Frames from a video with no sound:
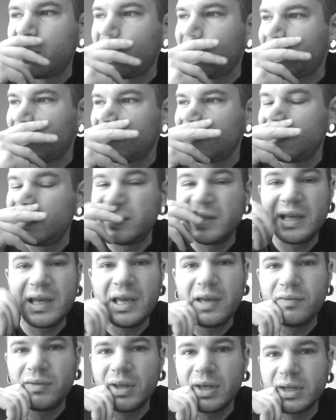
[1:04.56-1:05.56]
uh, in the
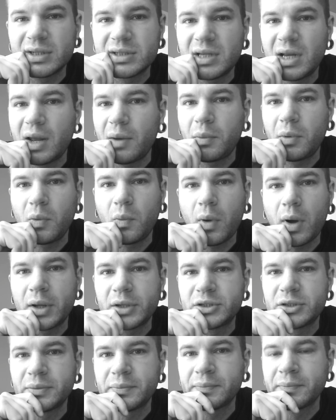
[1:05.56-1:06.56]
evenings, and I would
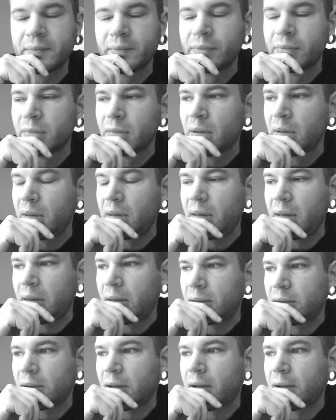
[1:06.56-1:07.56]
watch them.
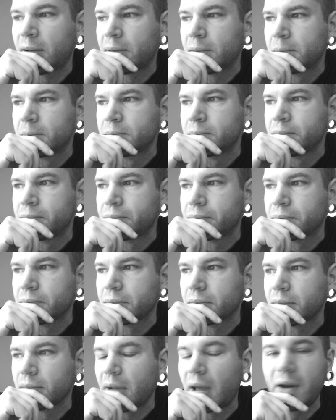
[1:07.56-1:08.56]
And uh,
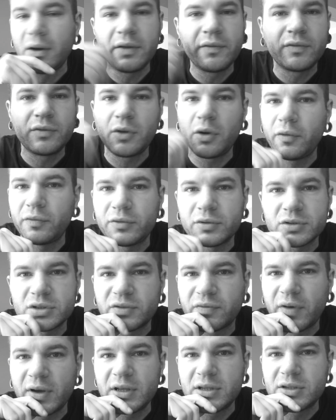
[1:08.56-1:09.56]
I don't even know if those
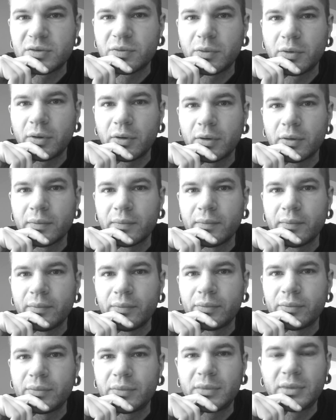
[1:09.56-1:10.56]
fights were.
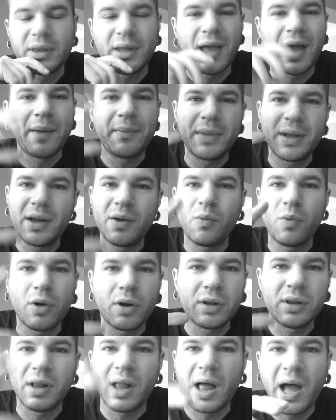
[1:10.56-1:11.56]
I mean, they
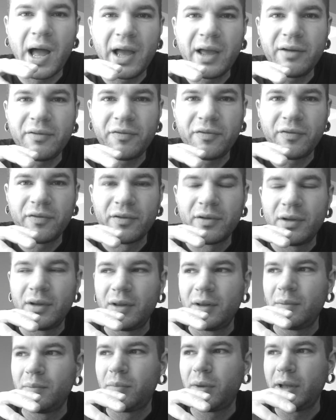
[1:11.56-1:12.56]
weren't live,
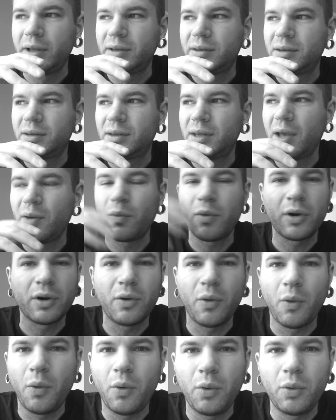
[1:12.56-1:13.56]
but they
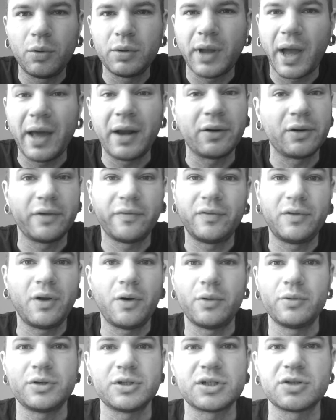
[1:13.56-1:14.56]
weren't old. I don't even
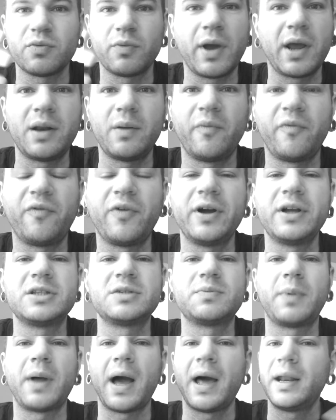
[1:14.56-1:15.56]
know. Just random fights,
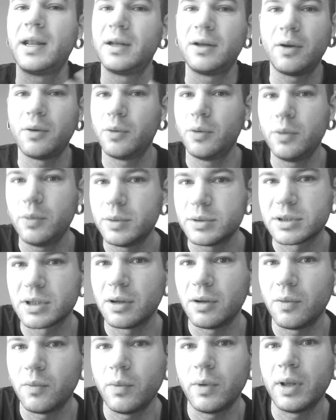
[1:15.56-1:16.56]
but I didn't know who was
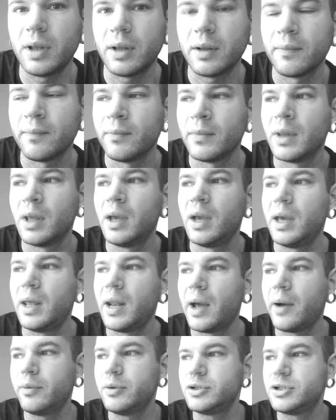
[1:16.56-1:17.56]
going to win. And
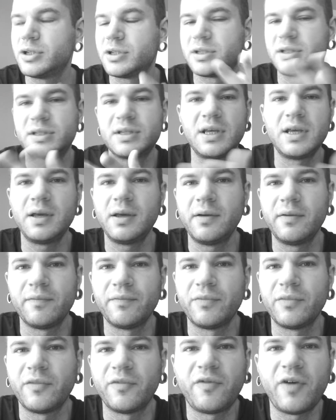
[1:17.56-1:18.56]
I would just see
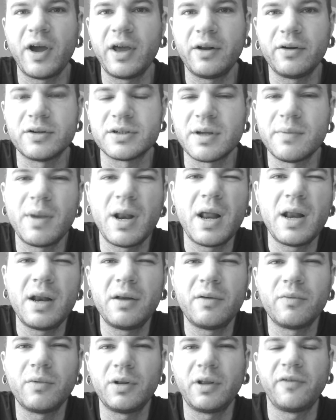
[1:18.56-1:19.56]
fighters. I mean, I
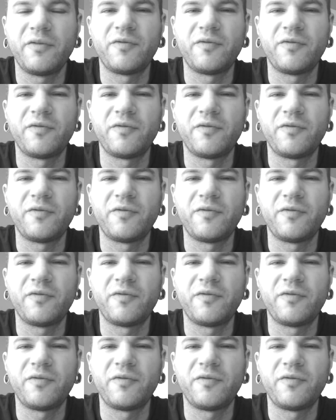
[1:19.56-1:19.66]
didn't really